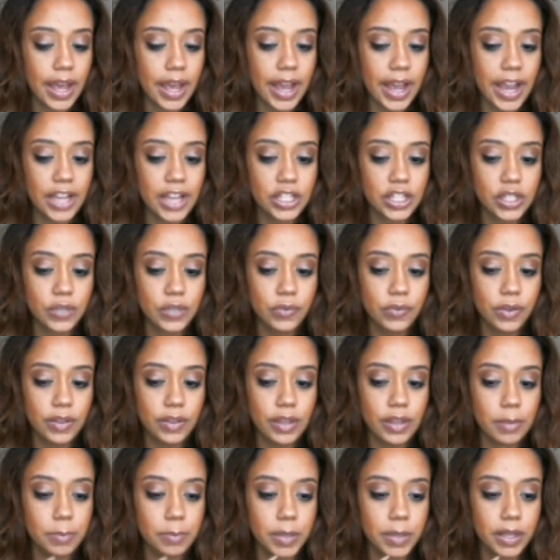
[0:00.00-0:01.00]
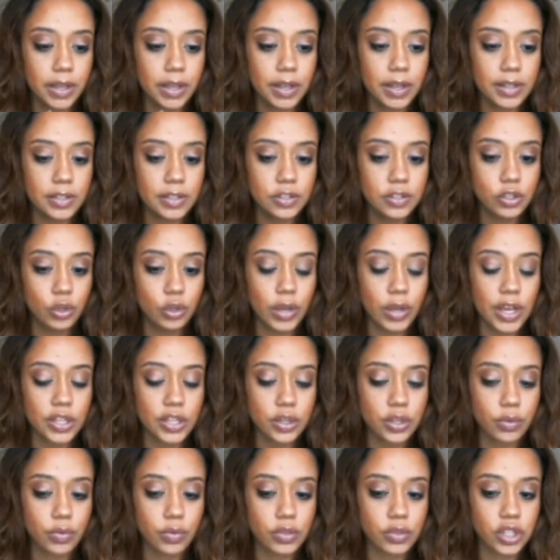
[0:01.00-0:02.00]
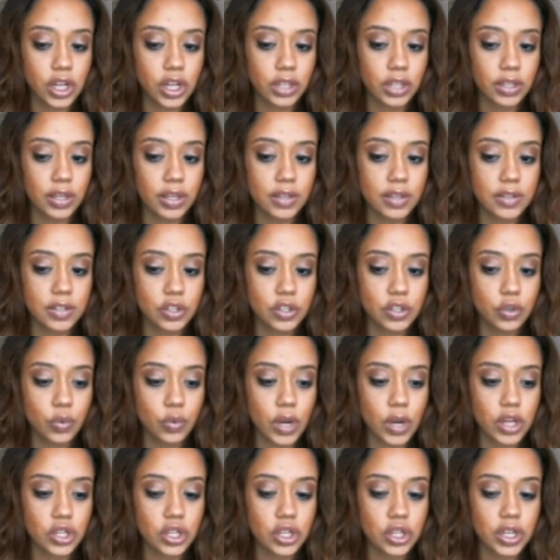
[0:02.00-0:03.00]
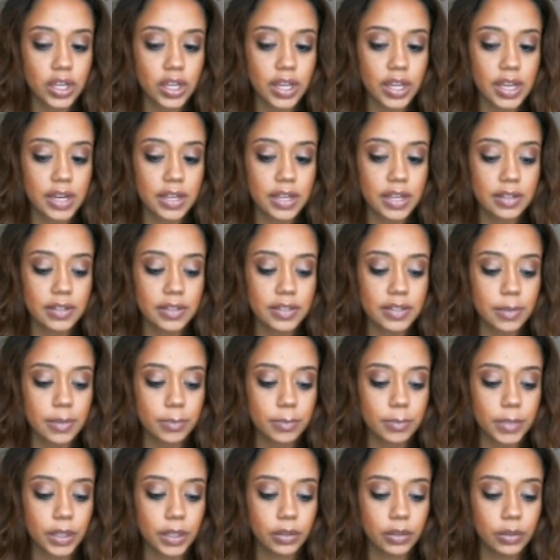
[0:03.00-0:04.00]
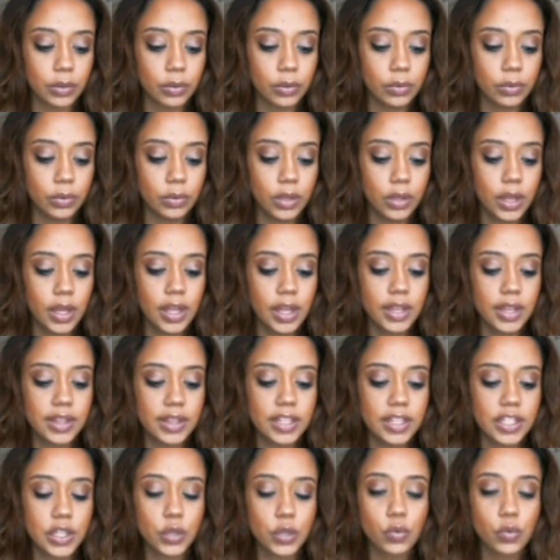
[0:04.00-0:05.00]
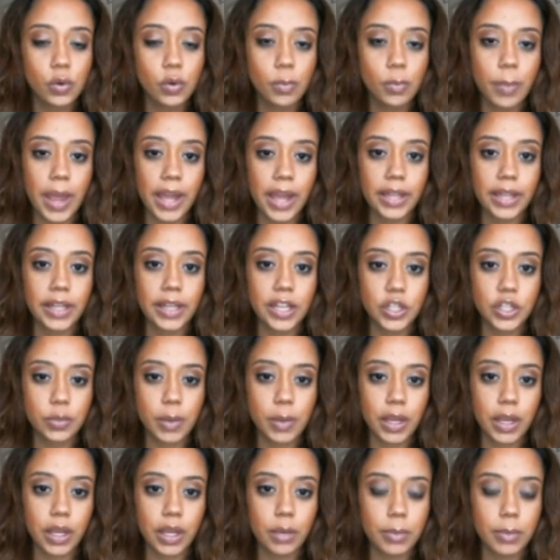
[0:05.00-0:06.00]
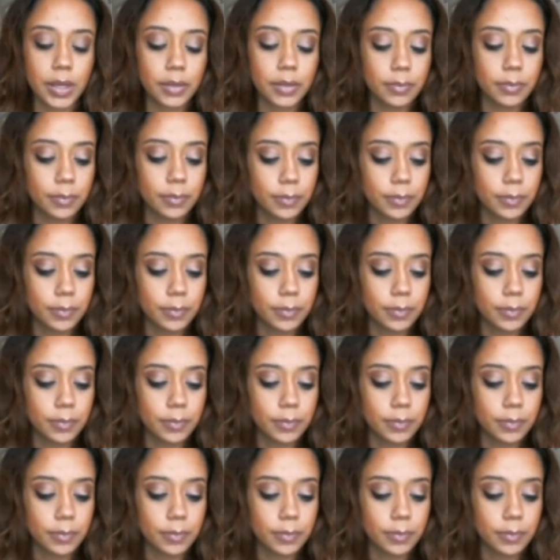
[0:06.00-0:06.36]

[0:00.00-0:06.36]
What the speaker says: I just feel that because you guys are rejecting the situation and getting into something new, this is where backlash might come in.